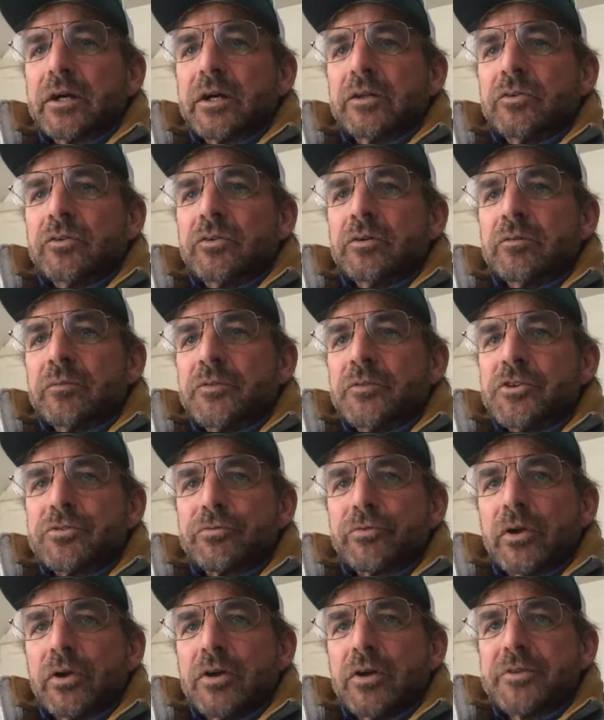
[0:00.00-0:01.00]
I don't know. Just
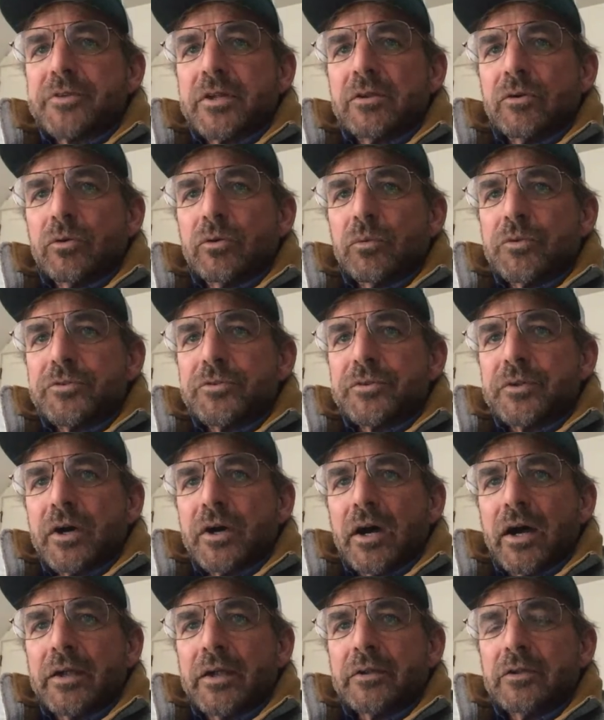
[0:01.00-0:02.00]
for us, I know it was in the
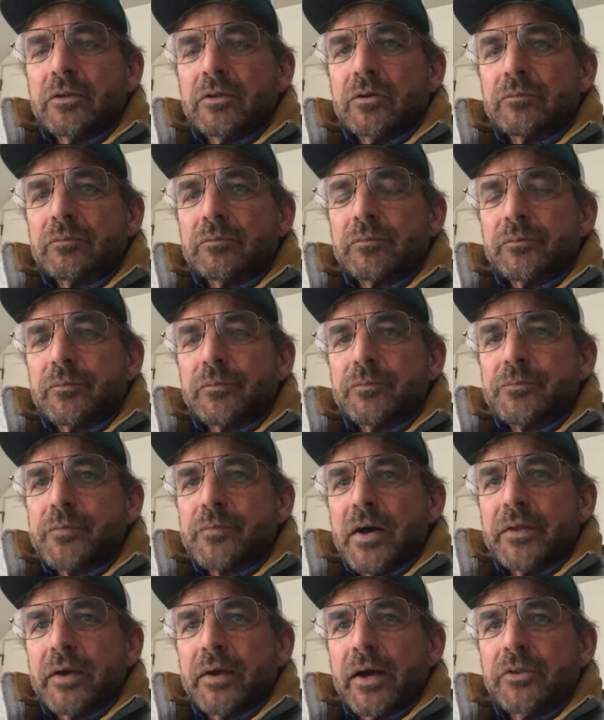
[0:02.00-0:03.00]
high, you know,
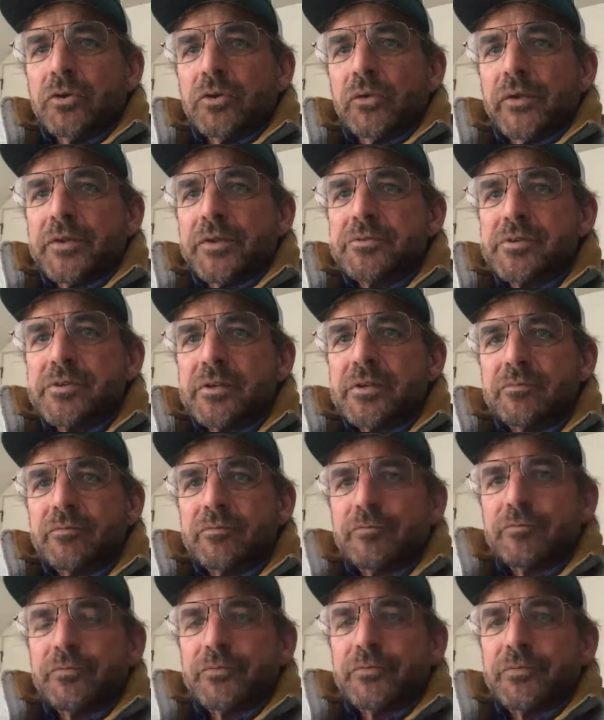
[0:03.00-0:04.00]
I, I know they did
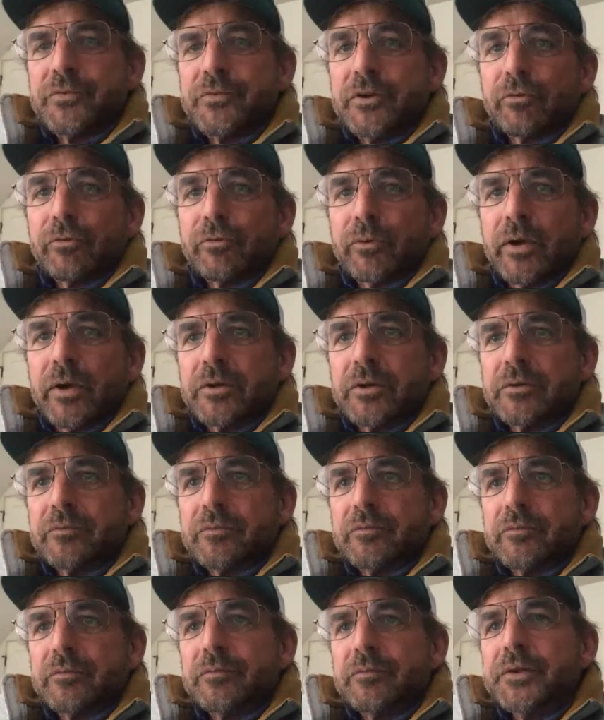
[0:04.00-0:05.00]
three or
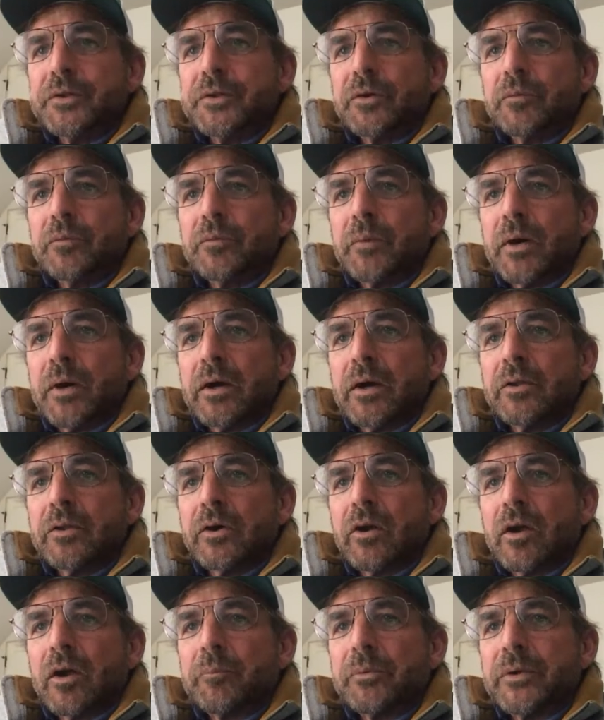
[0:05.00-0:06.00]
400, you know, in, my, in
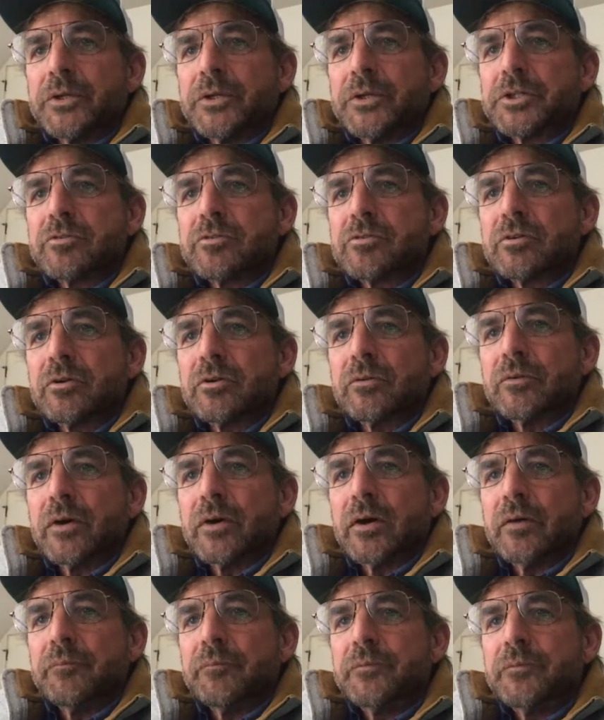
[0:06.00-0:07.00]
our operation. So
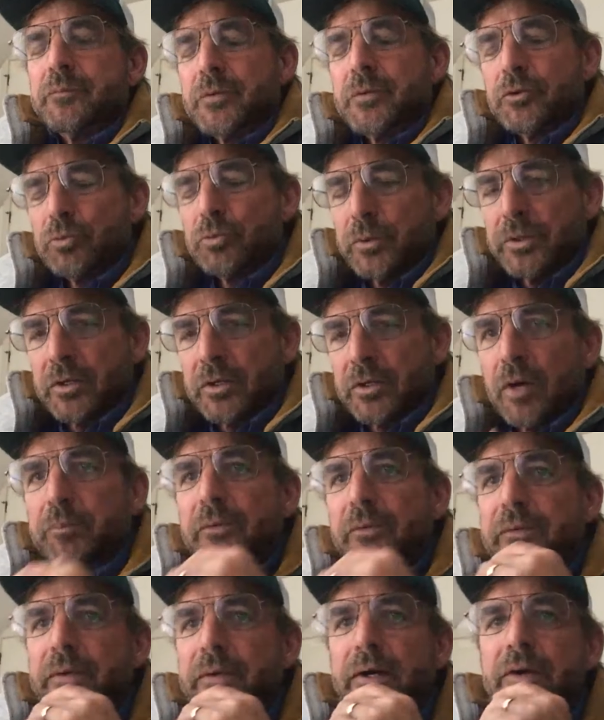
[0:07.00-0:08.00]
uh, between a
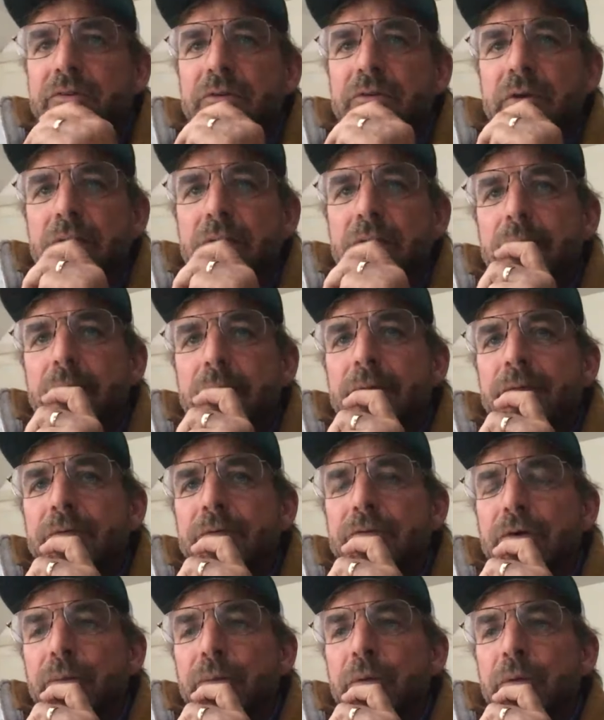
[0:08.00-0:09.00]
couple of the guys.
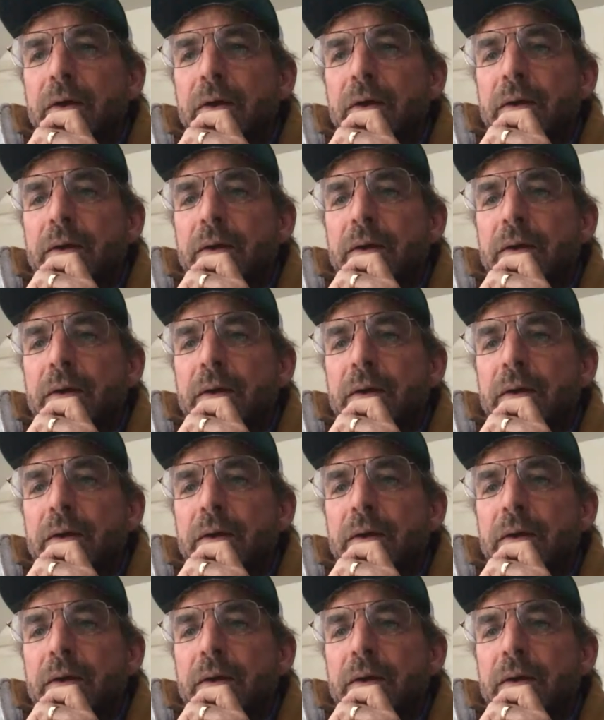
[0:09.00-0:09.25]
So,